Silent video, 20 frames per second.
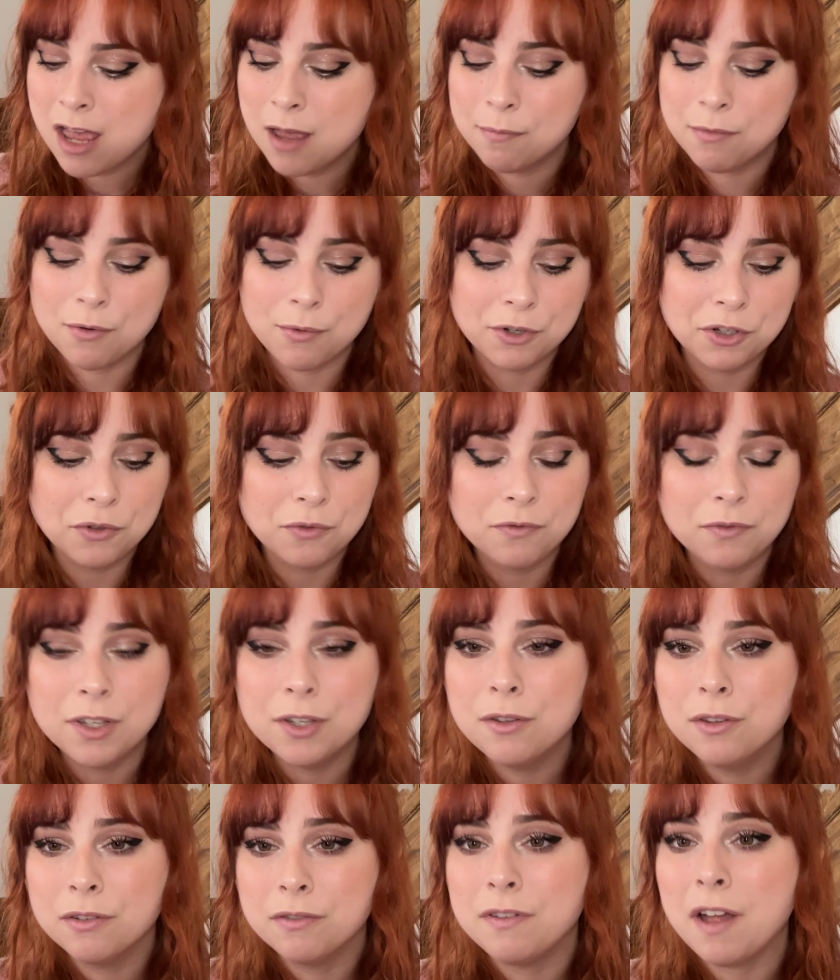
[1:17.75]
But when you
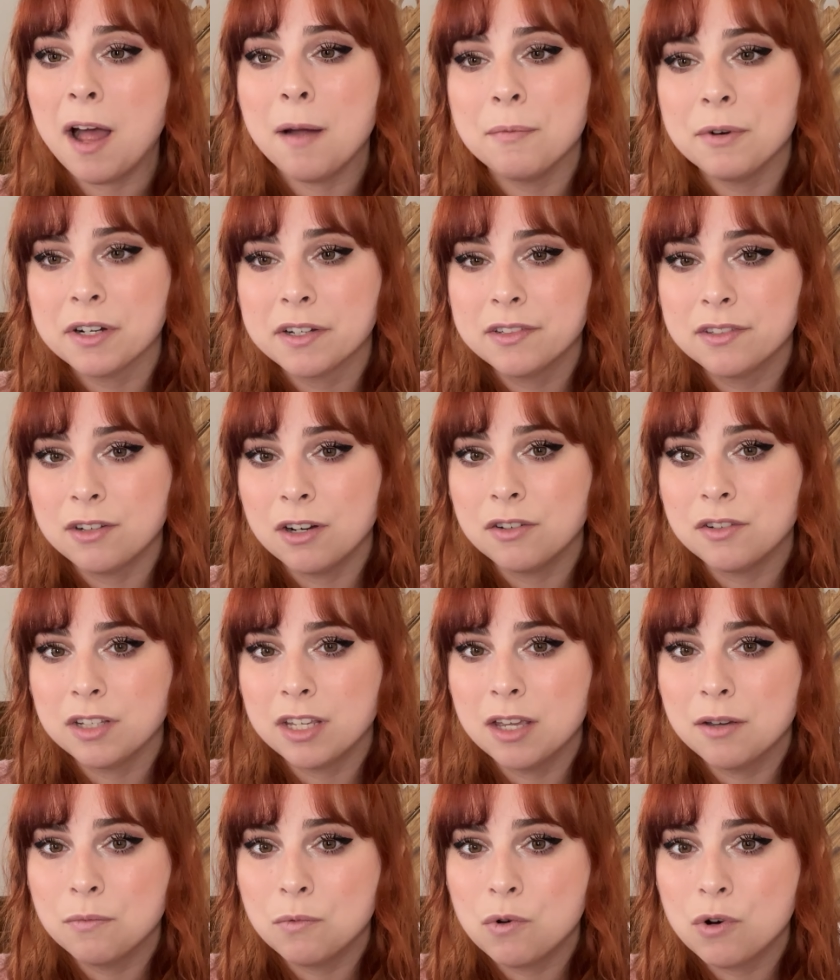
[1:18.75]
feel the fabric start to
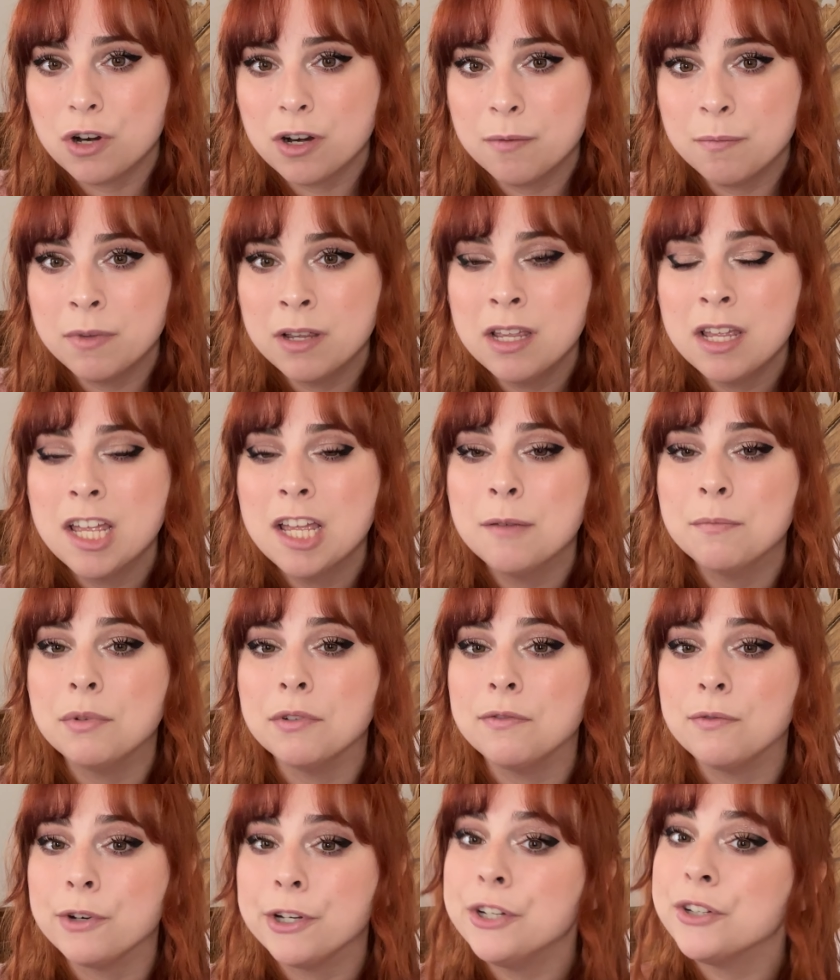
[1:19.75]
get warm
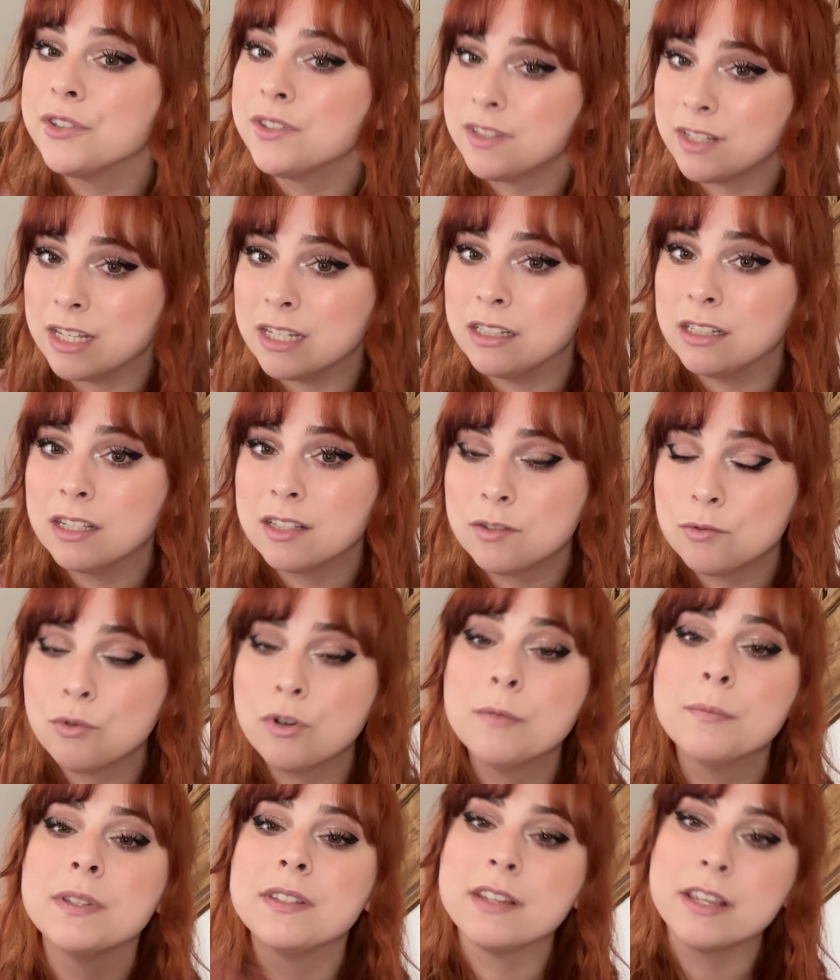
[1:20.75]
before your skin gets
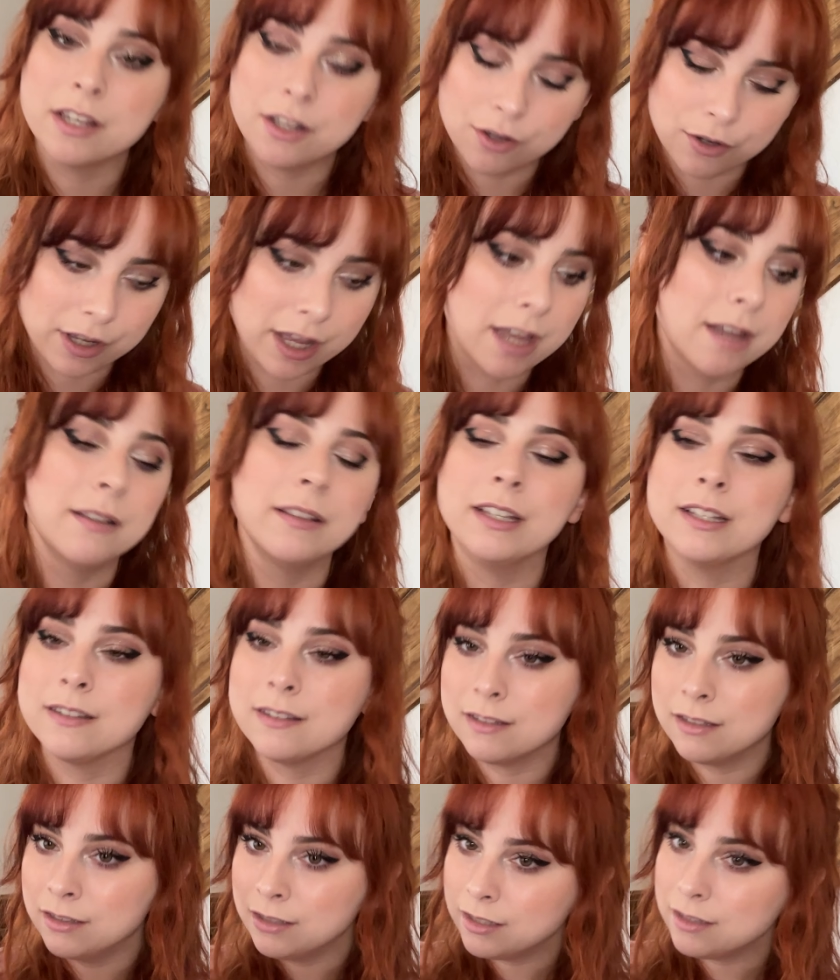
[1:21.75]
warm, it's like, okay,
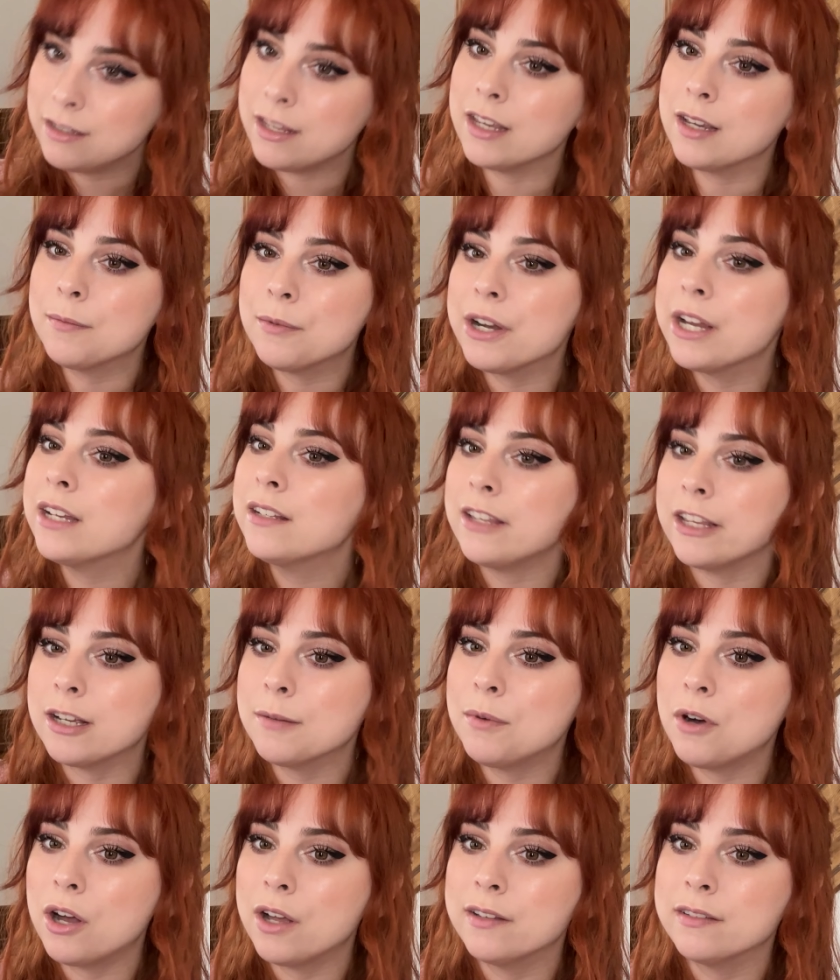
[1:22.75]
let's take a break, take a
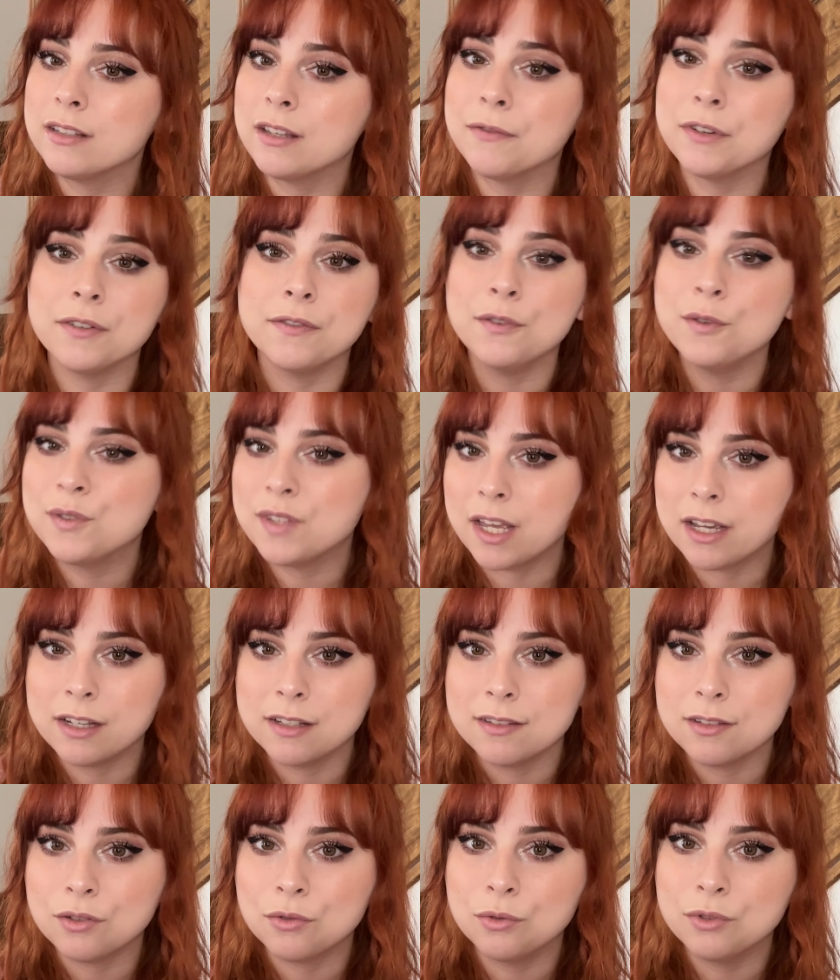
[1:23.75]
pause, give it a few
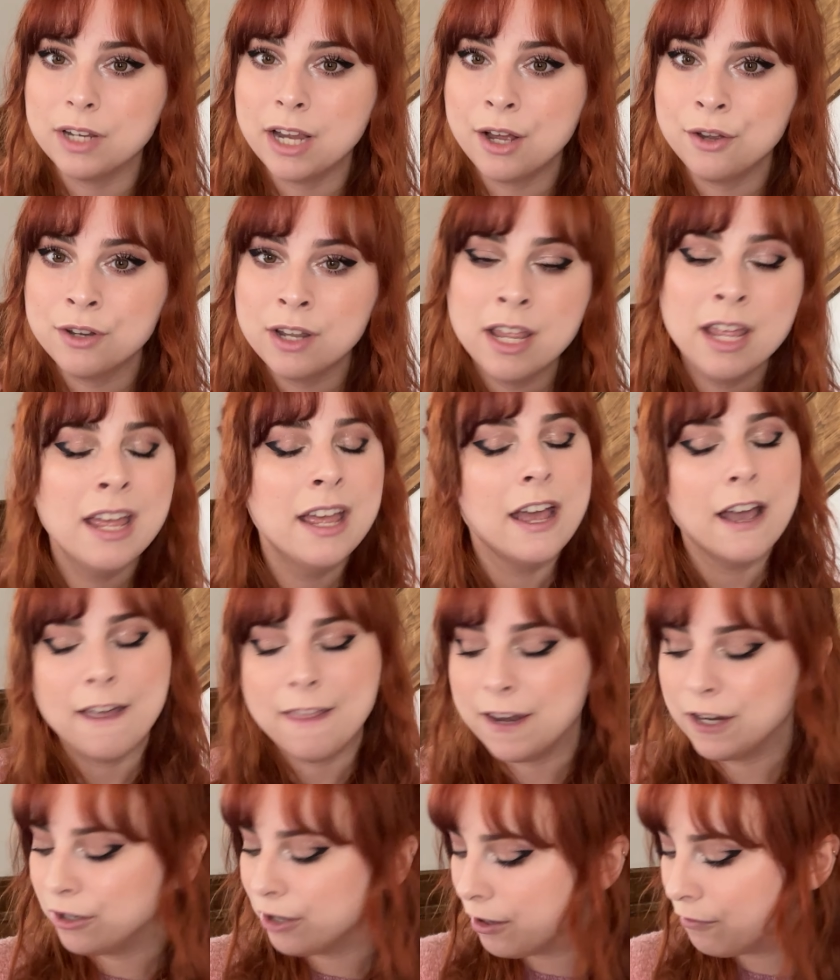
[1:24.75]
seconds to cool down, and
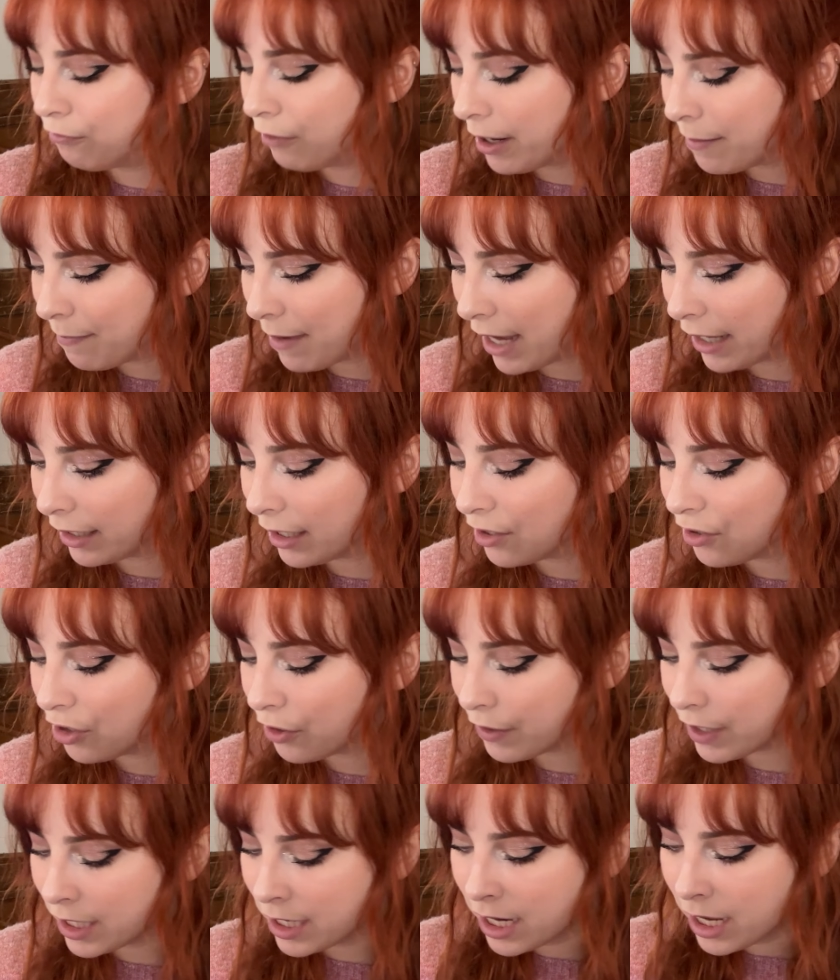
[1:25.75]
then get right back into
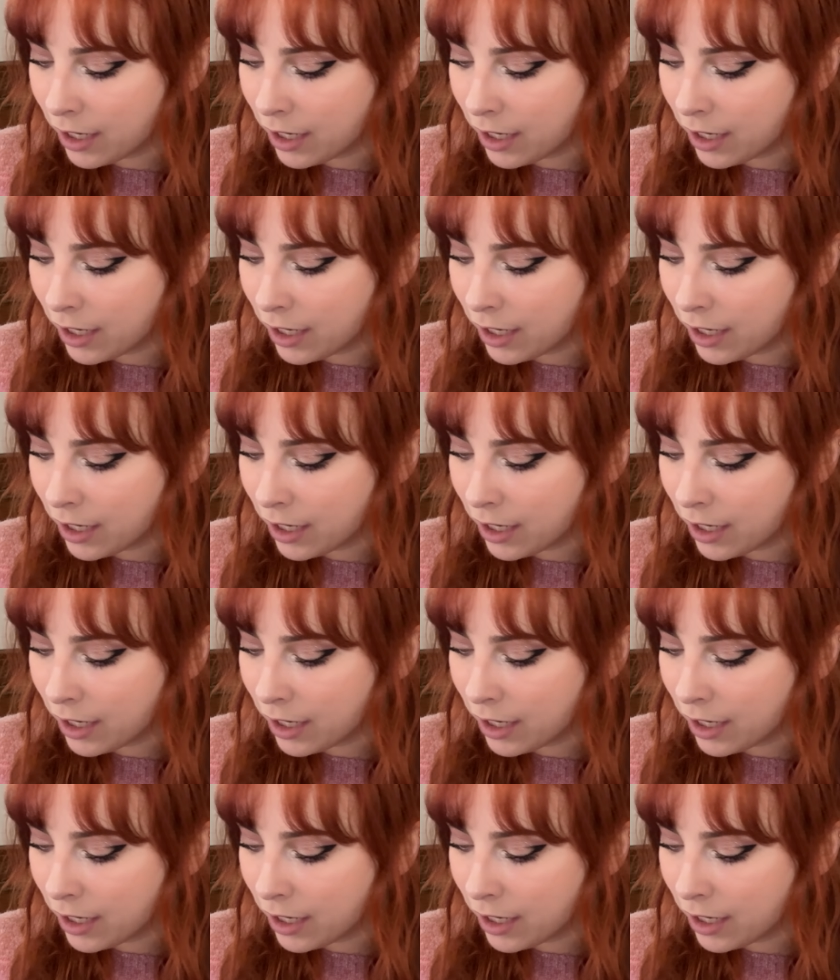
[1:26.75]
it.